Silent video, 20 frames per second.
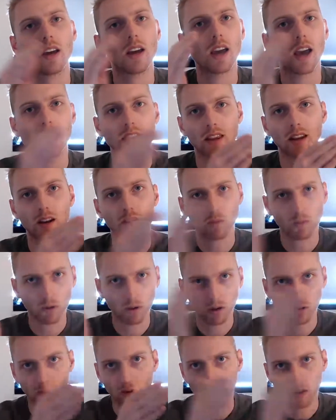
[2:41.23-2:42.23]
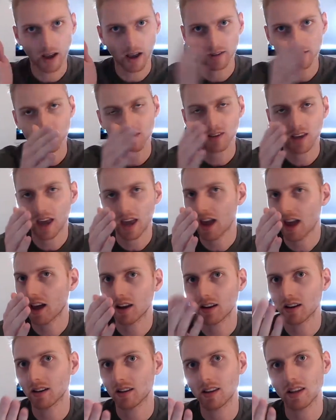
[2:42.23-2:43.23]
and then it will
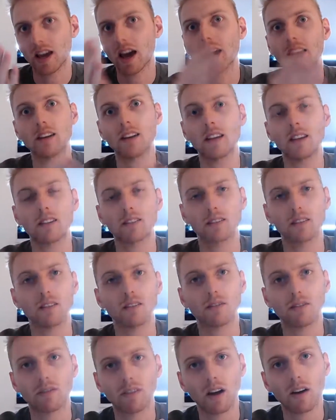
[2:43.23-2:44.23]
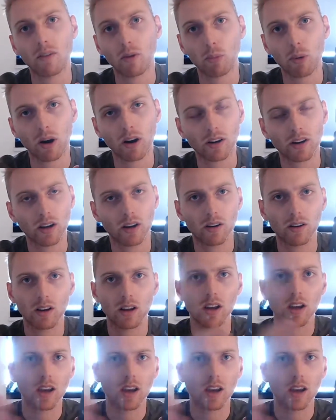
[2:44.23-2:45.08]
scan the IDs of a barcode,